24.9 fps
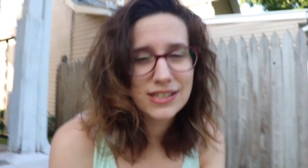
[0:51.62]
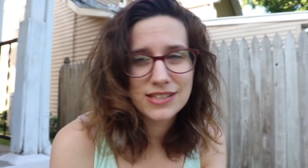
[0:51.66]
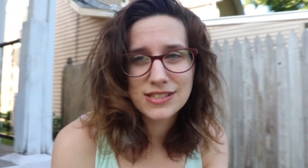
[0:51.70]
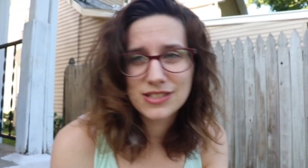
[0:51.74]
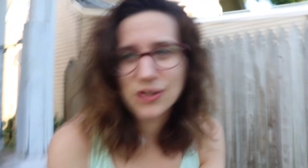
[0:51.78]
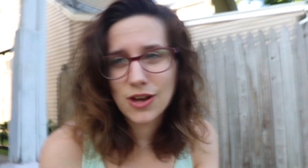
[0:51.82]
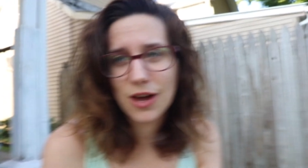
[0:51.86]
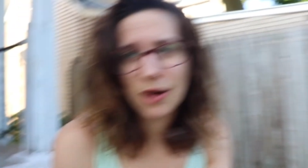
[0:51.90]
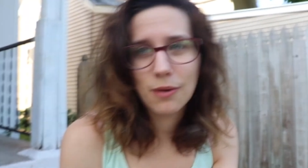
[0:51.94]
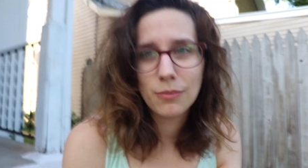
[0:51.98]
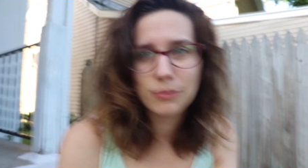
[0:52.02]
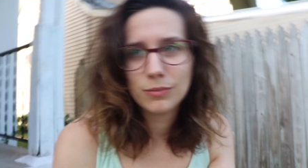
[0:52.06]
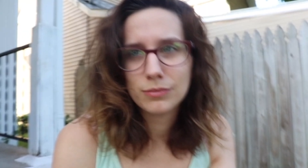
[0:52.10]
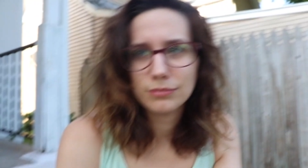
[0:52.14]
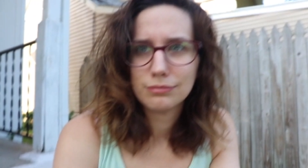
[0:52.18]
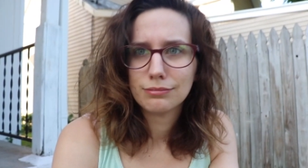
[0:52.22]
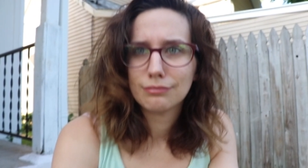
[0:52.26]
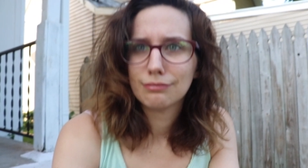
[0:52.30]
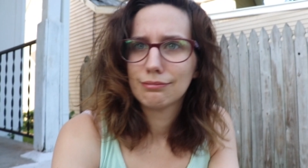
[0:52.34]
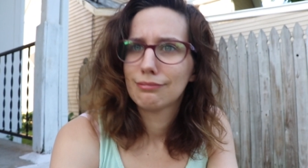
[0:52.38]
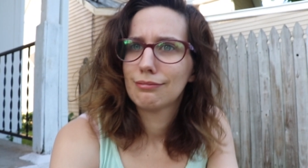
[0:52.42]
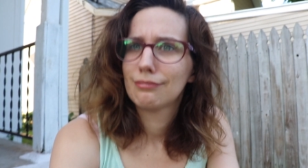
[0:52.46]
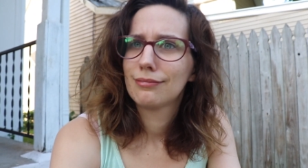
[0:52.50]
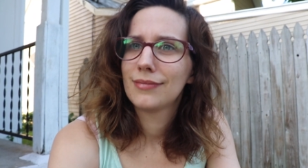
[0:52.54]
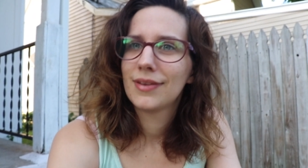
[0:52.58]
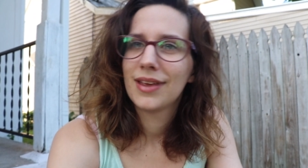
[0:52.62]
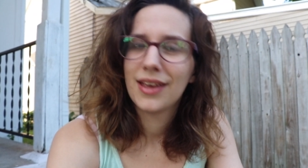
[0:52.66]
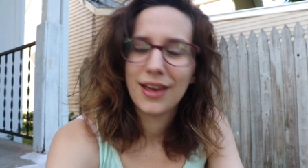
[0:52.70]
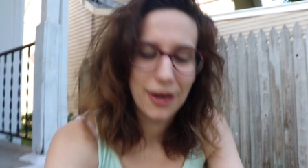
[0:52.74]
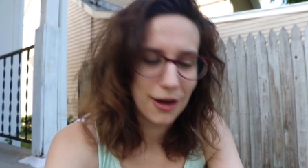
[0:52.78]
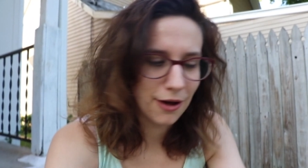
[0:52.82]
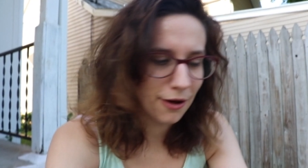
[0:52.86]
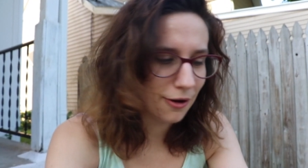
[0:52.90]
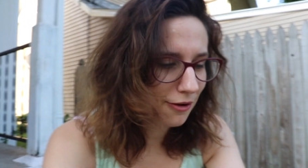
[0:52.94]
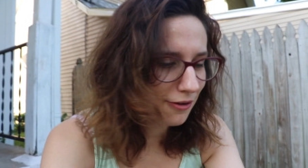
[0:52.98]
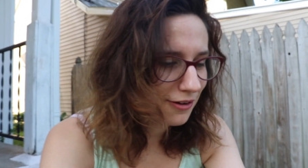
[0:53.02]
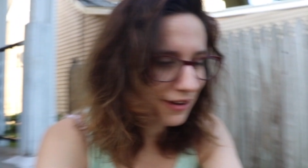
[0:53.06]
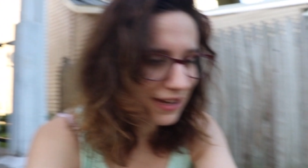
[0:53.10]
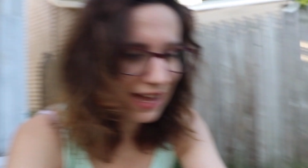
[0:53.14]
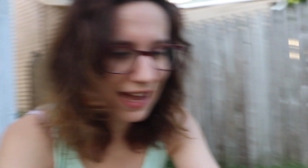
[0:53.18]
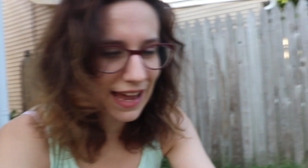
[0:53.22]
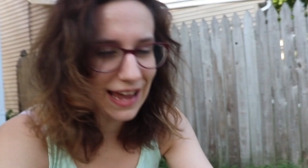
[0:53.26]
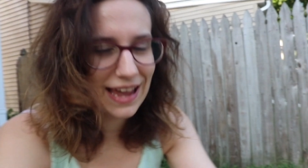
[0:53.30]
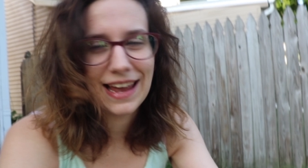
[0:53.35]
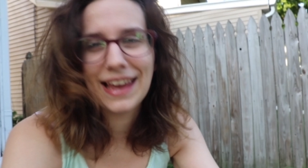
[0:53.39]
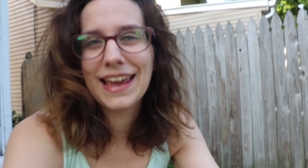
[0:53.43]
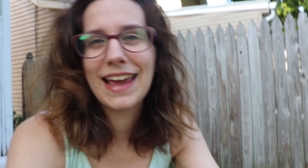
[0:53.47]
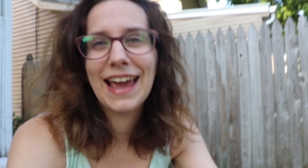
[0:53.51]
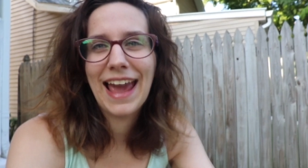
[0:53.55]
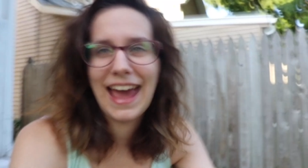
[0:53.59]
So,
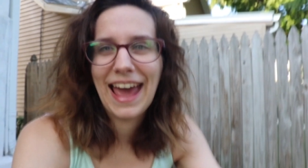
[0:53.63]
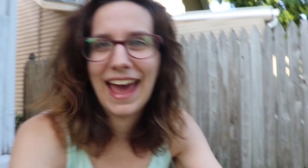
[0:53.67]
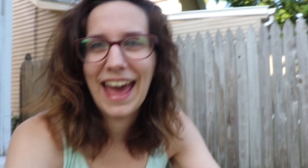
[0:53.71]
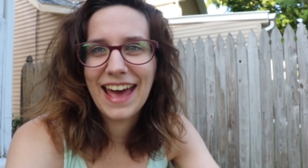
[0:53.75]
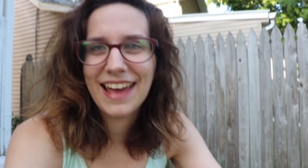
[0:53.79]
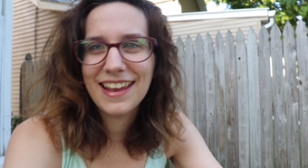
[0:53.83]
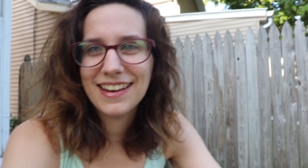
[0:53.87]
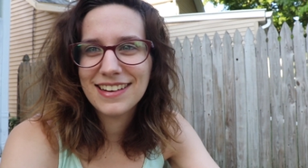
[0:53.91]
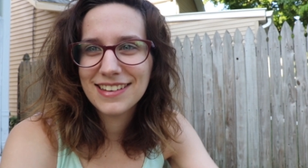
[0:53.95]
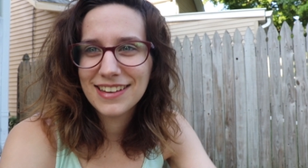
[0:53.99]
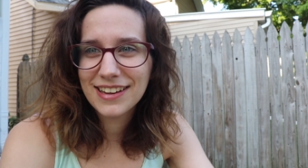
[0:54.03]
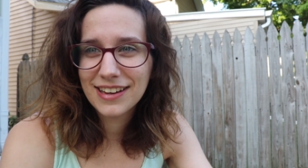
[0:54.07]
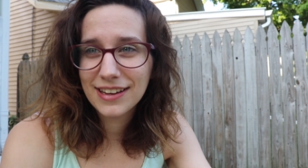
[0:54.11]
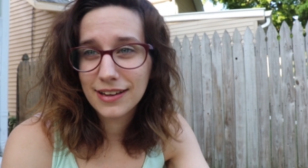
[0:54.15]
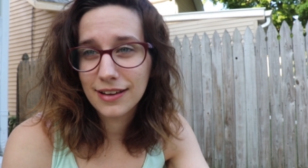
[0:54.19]
okay, cat.